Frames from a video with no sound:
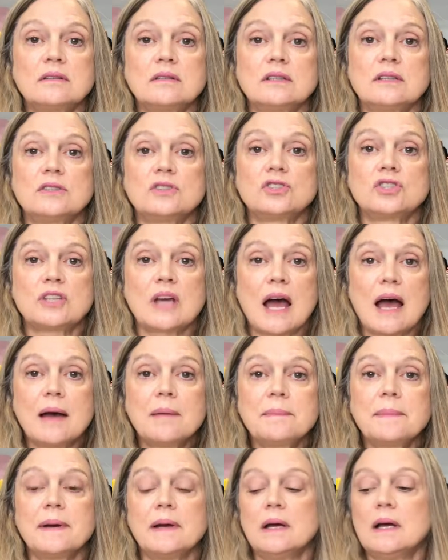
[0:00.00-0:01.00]
stitch
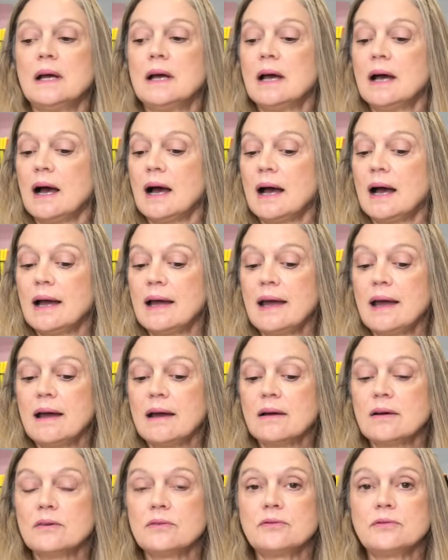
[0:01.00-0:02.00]
shop. I
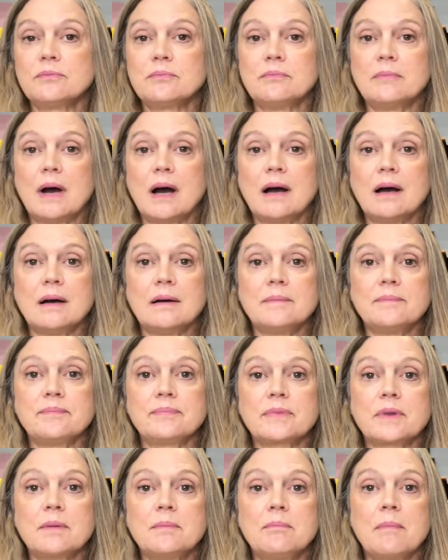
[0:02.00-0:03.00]
have
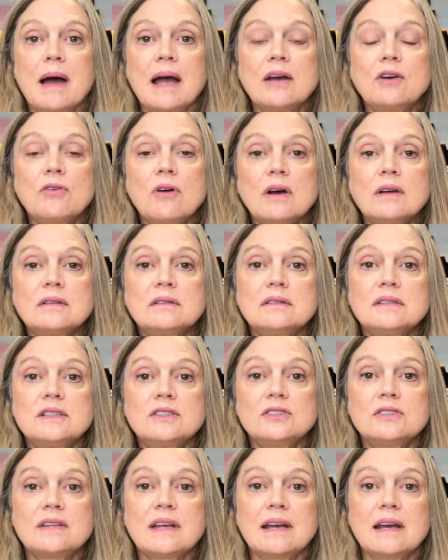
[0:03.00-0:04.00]
my cross
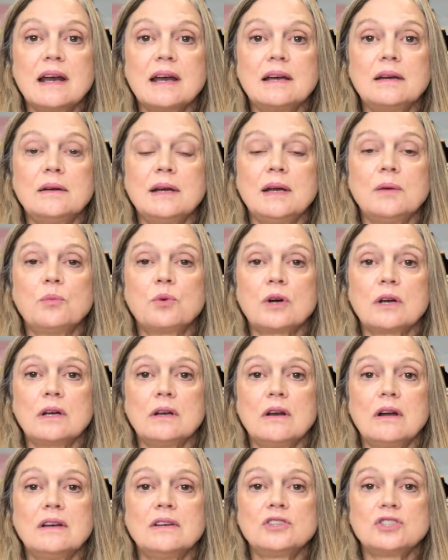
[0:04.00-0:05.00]
stitch that I am working
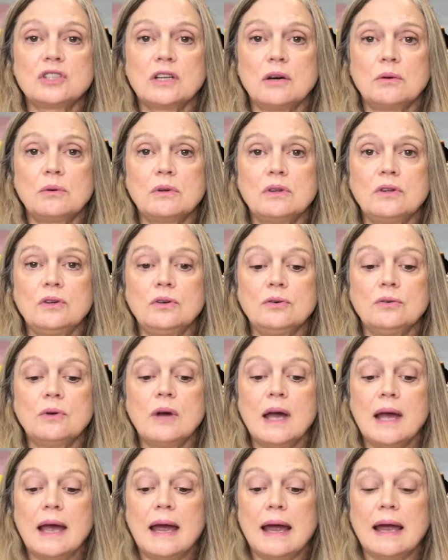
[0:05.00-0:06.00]
on to share with you
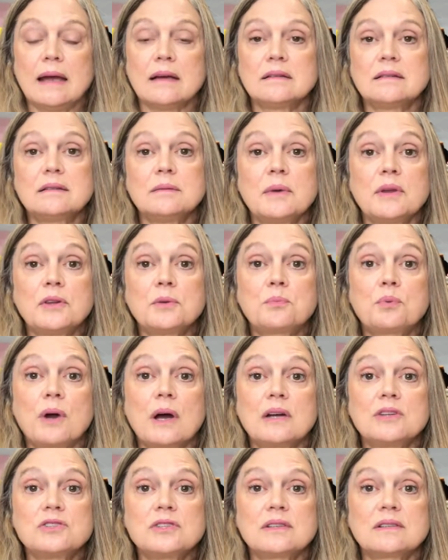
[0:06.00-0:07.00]
and some other
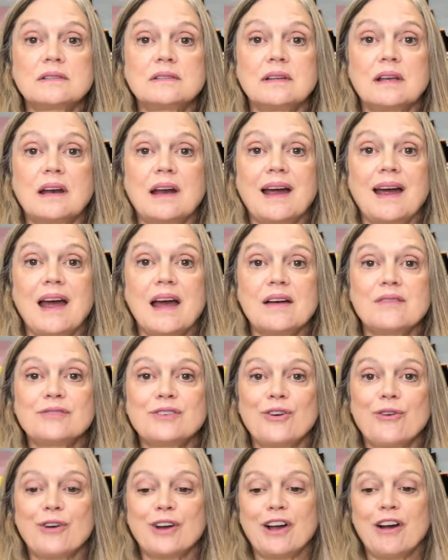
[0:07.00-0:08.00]
projects that I have
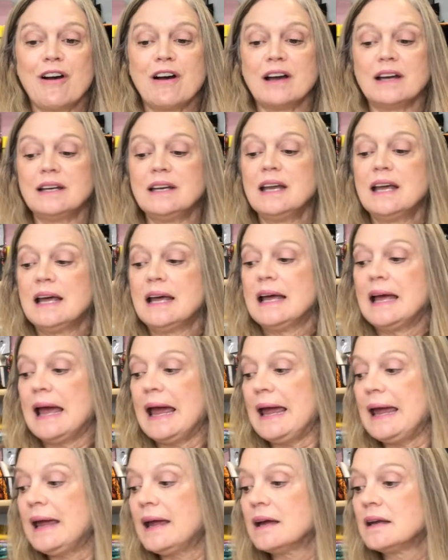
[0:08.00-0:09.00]
going on,
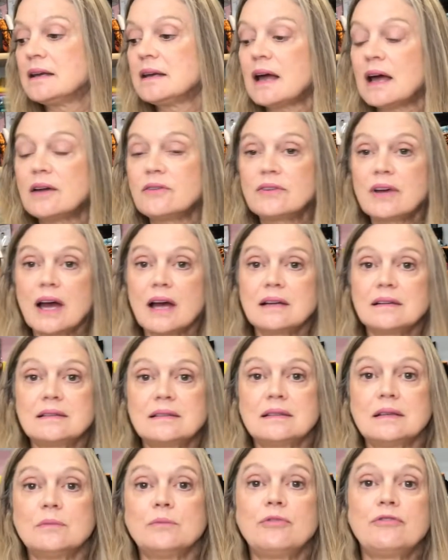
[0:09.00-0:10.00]
and I've got
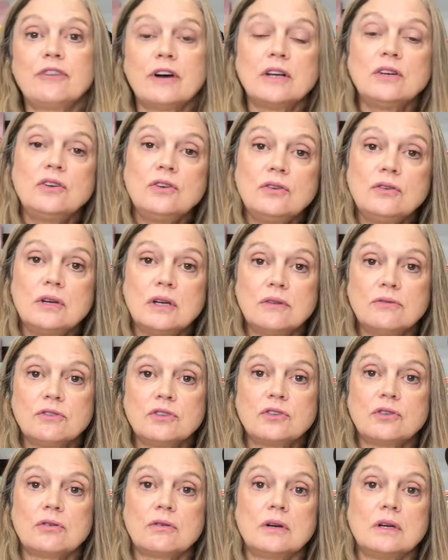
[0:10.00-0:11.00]
some fun new
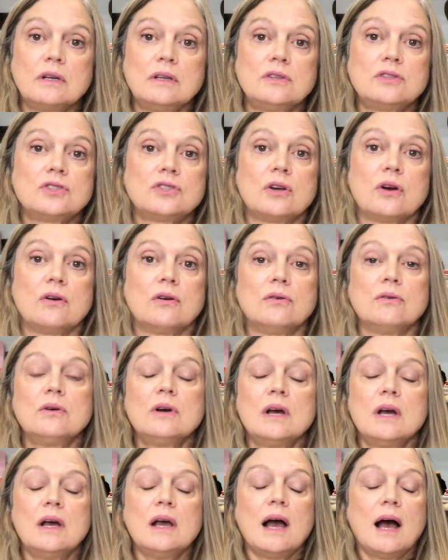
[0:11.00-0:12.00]
inventory to show.
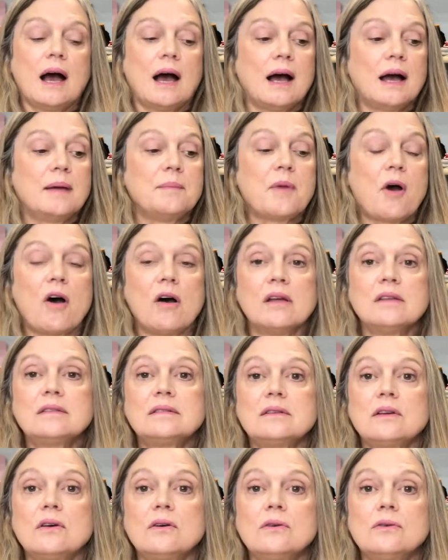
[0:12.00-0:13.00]
I'm
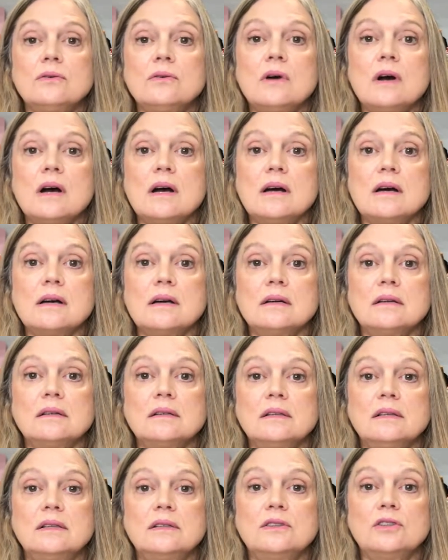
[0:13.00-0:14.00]
also
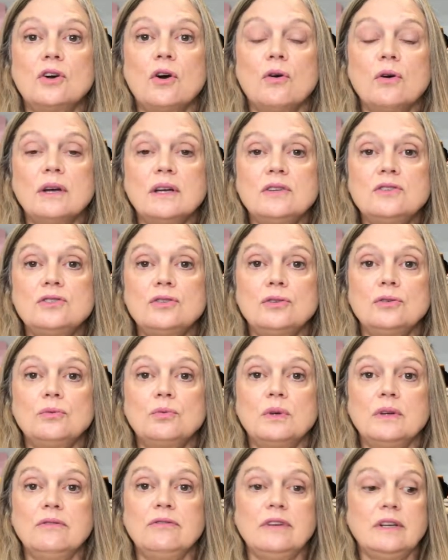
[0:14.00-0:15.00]
going to
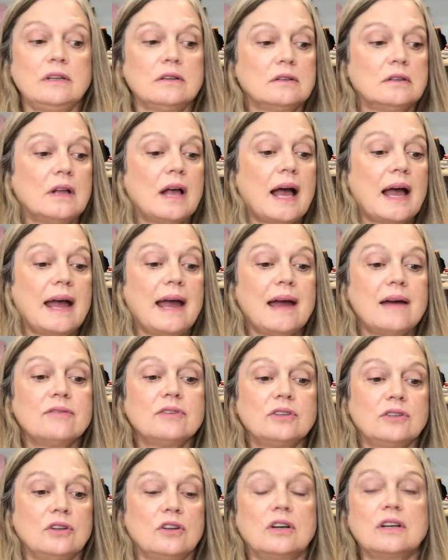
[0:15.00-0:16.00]
reveal, I
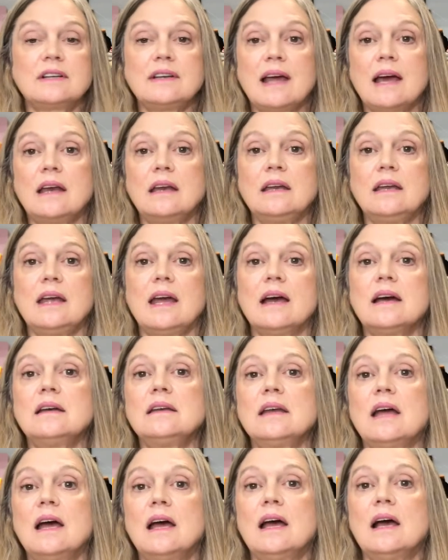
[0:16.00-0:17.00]
haven't looked at it
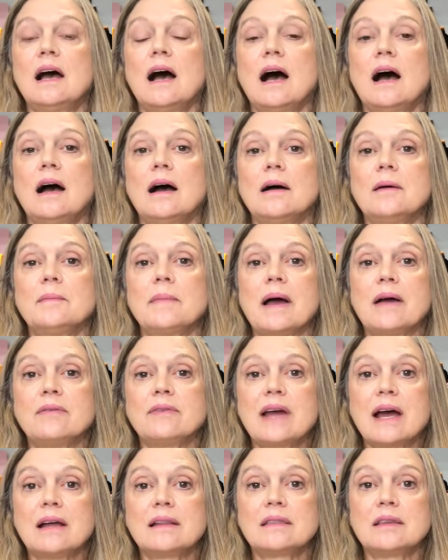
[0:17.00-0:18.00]
yet, I've
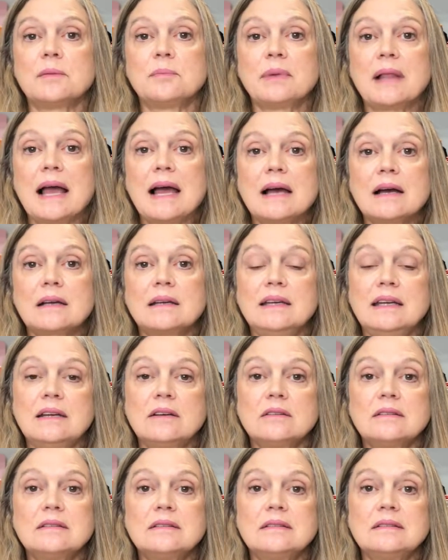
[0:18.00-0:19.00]
got the Black
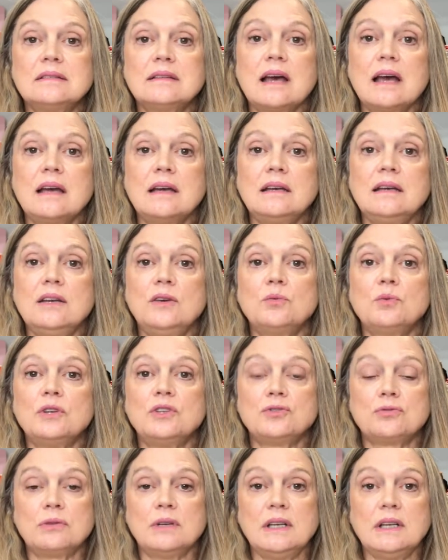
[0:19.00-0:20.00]
Needle Society
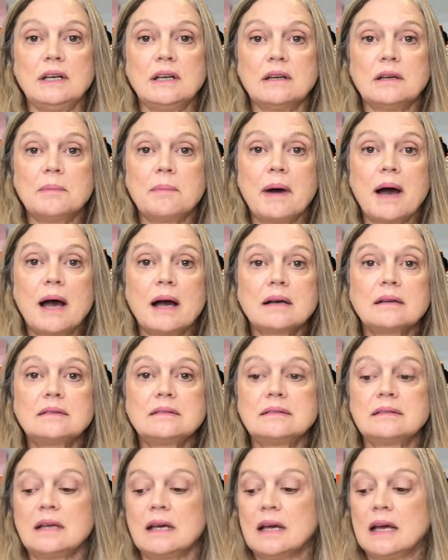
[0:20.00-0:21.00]
Retreat in a
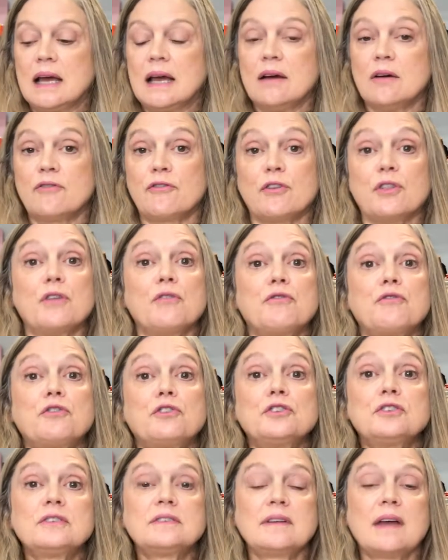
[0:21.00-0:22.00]
box for the
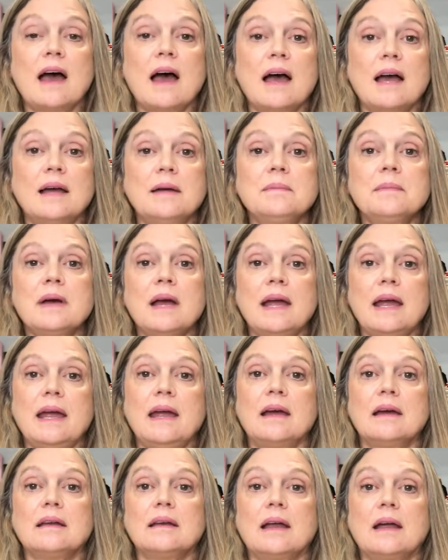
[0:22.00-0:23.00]
first time,
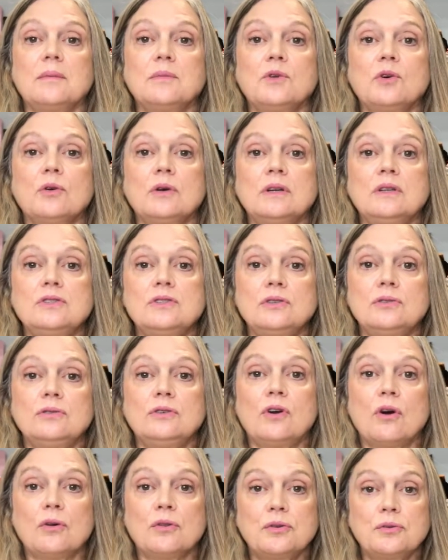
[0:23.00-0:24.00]
and I'm going to
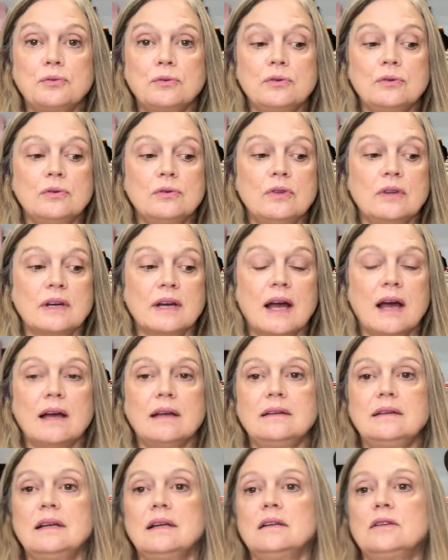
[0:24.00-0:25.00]
go through the
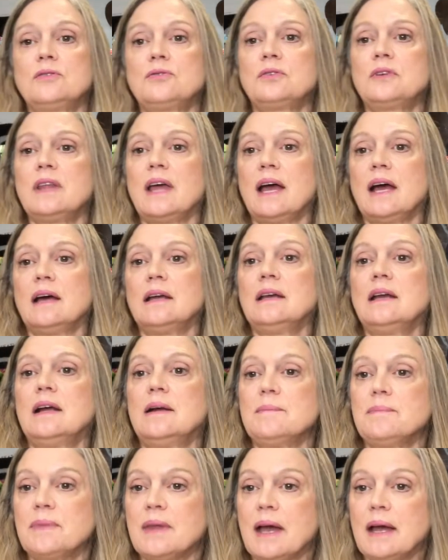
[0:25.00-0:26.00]
contents for that.
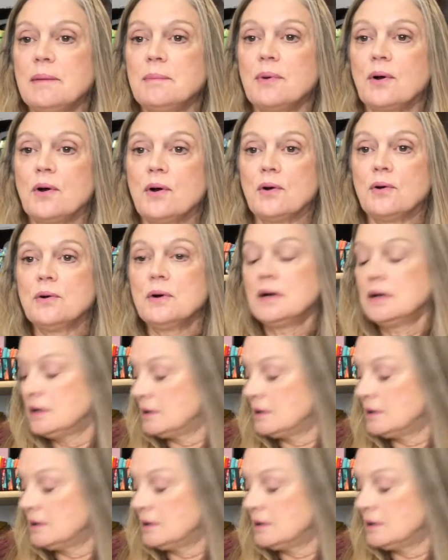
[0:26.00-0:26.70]
Hi, Bo.